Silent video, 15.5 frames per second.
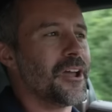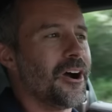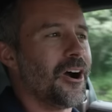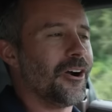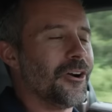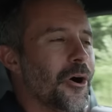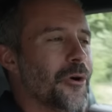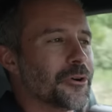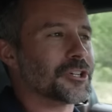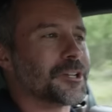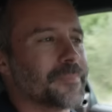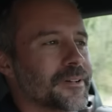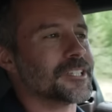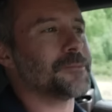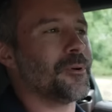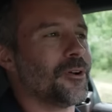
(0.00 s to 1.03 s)
Our ownership
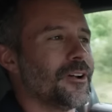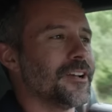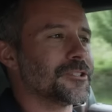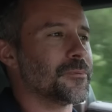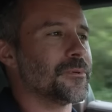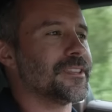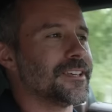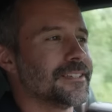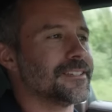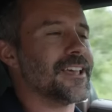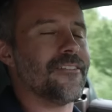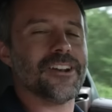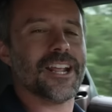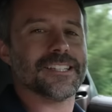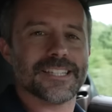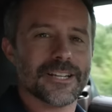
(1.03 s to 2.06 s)
experience with this
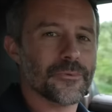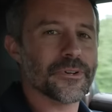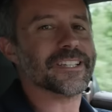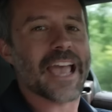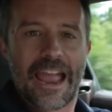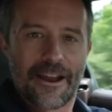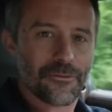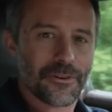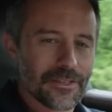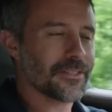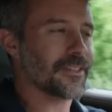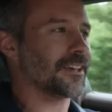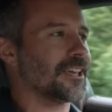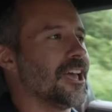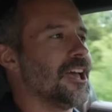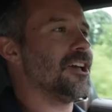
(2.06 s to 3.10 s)
718 was
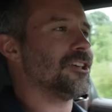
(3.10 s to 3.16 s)
everything